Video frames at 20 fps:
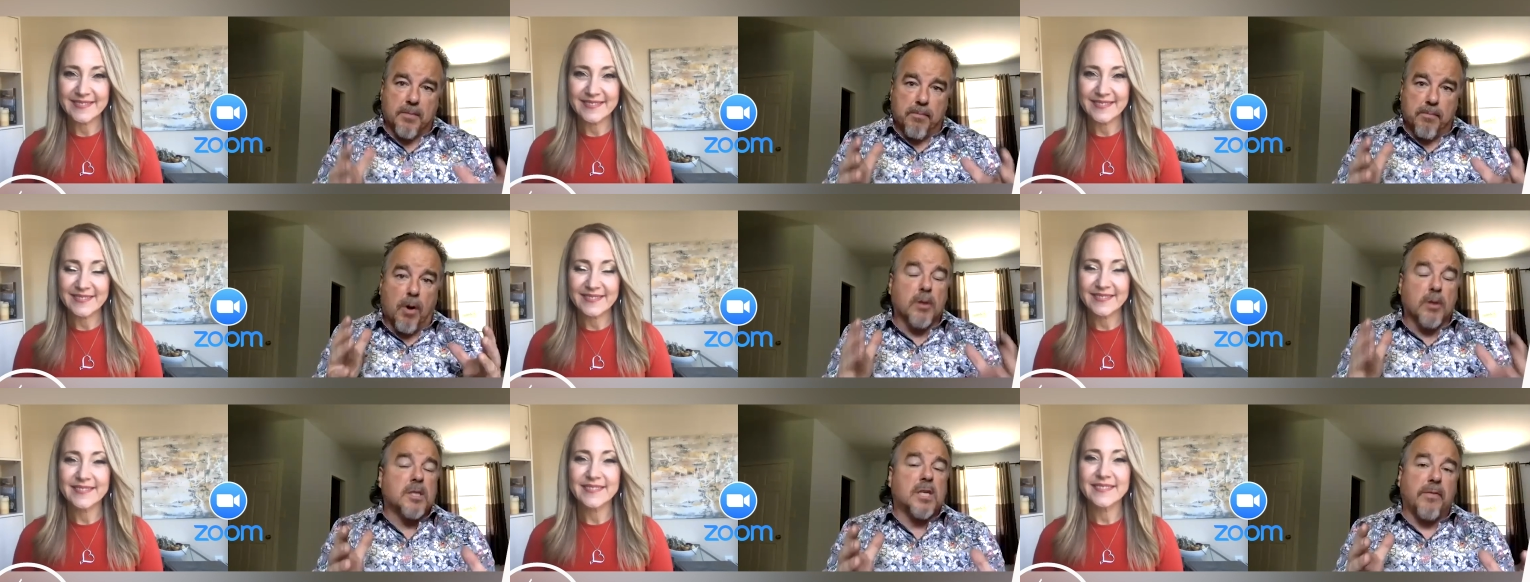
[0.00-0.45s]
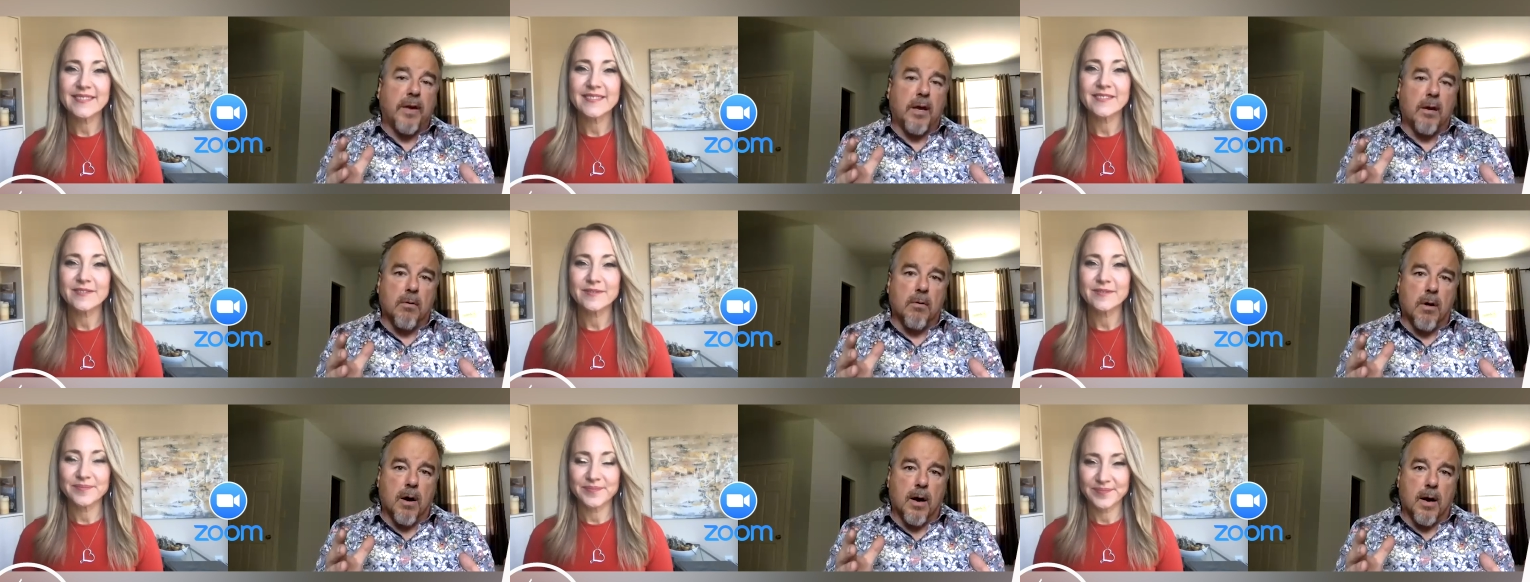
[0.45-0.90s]
Speaker 1: Most of
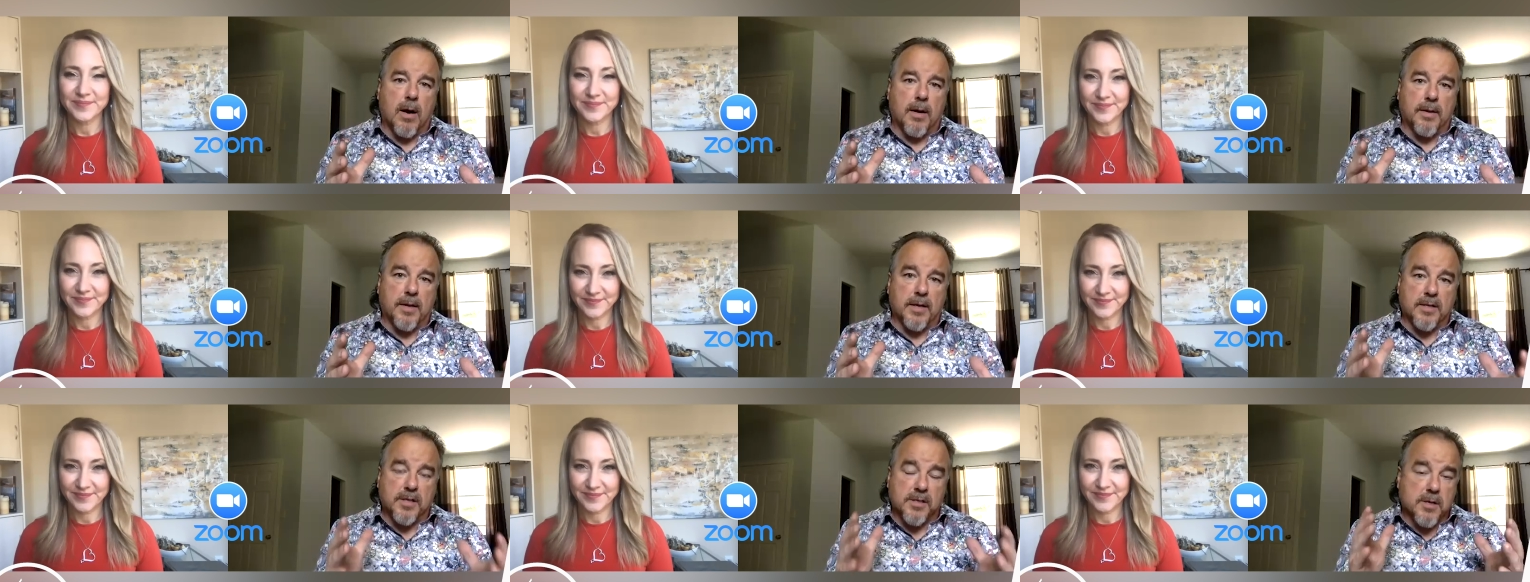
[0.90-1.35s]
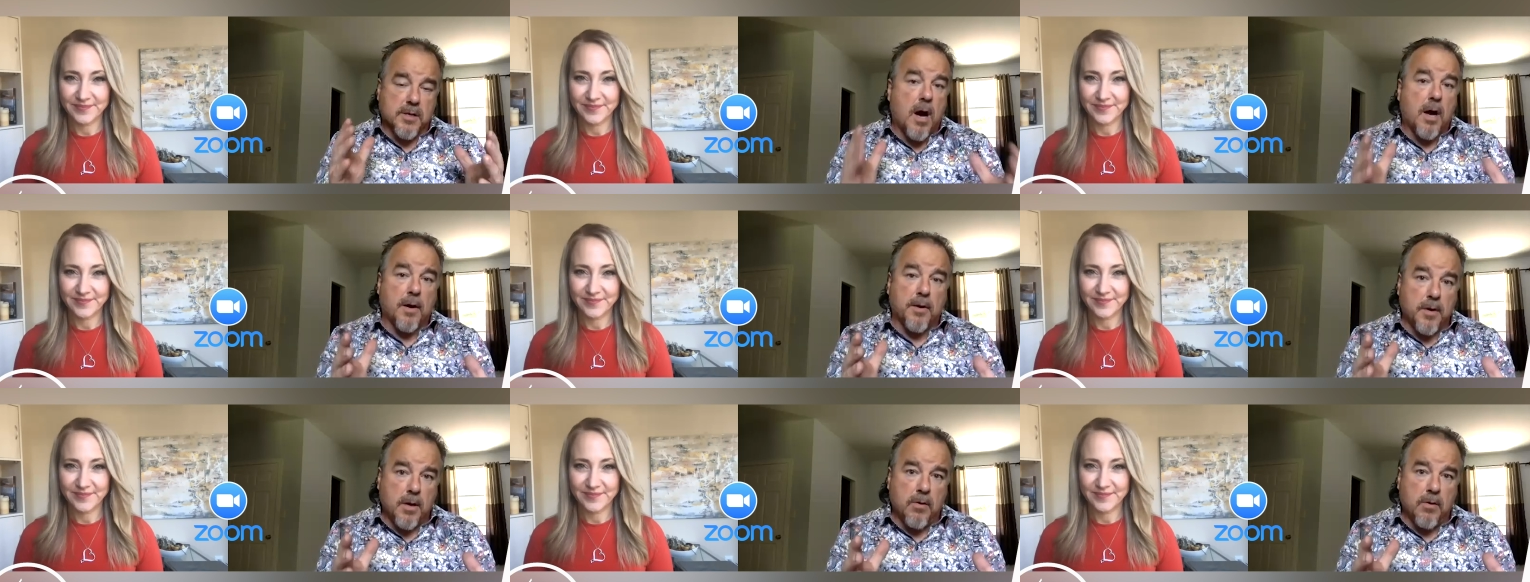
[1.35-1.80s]
you are, this is
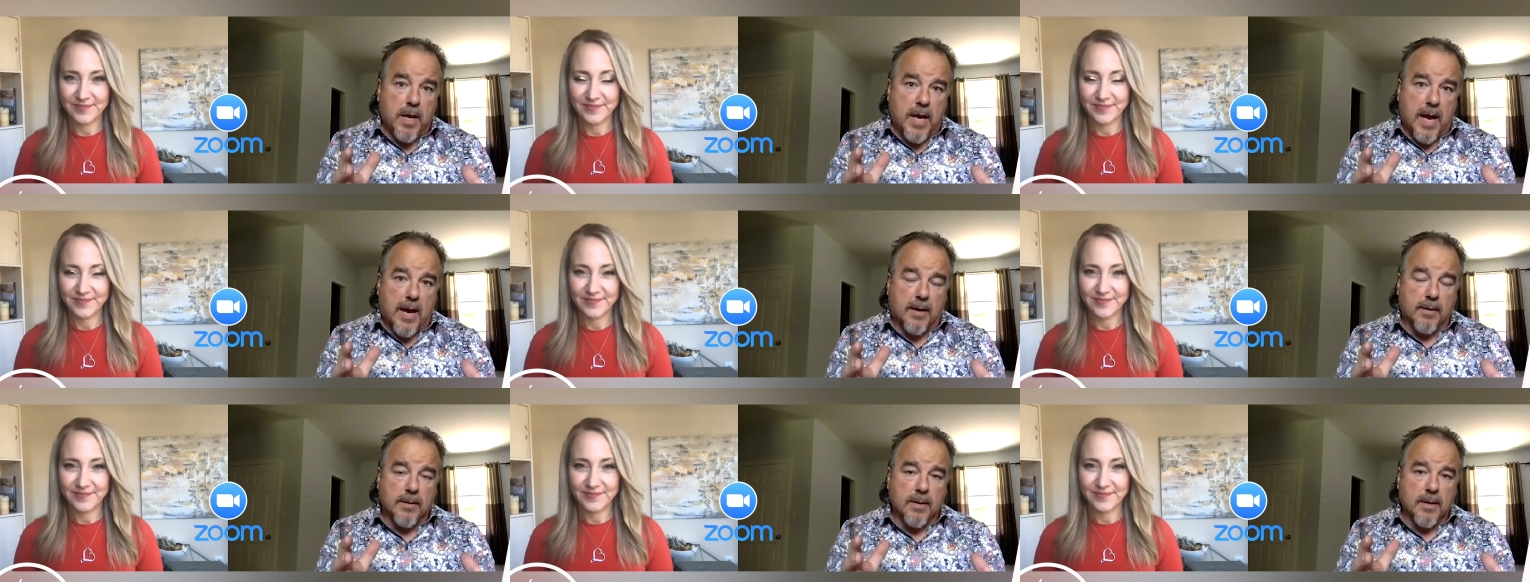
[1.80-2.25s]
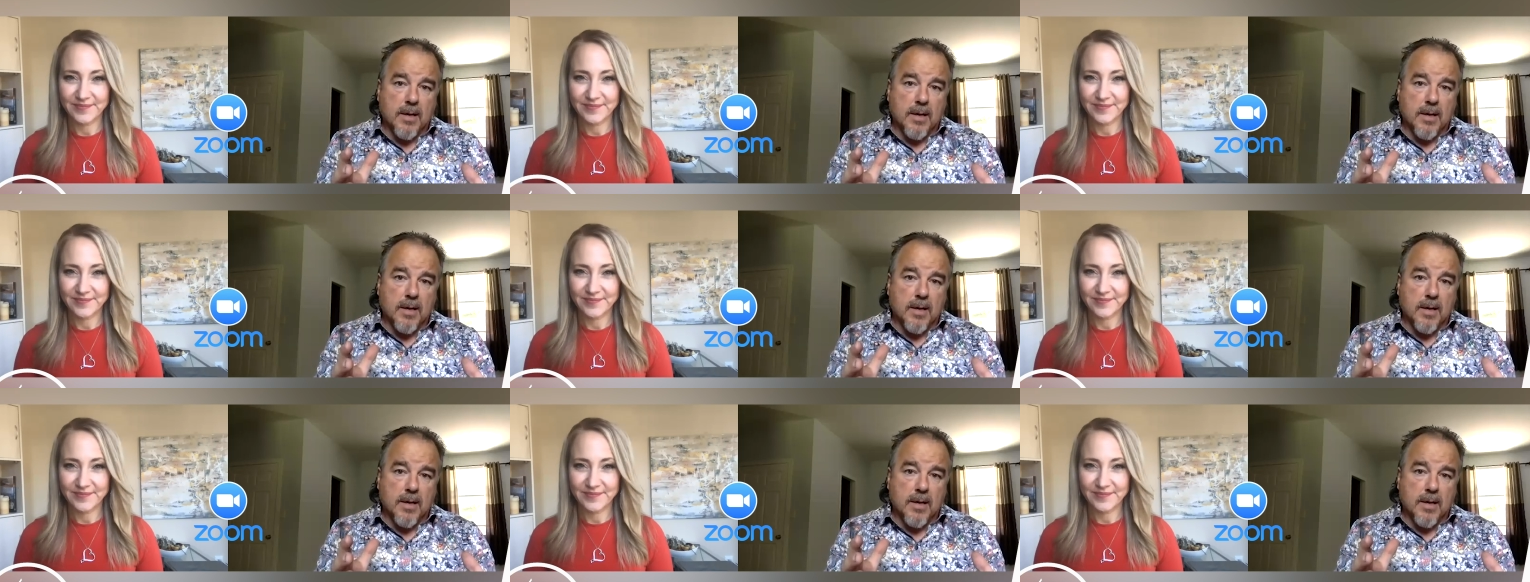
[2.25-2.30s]
not new to you.